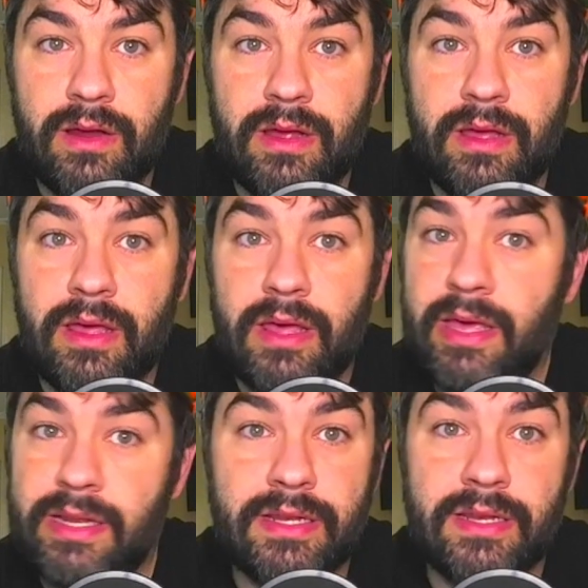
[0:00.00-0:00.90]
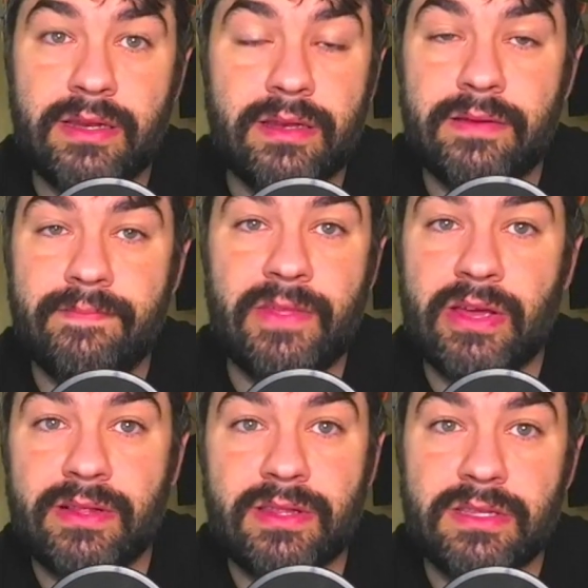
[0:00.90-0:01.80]
He didn't,
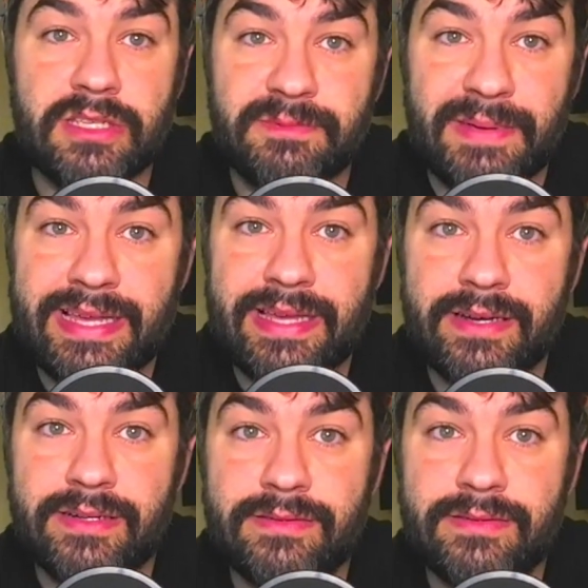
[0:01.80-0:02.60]
the speed,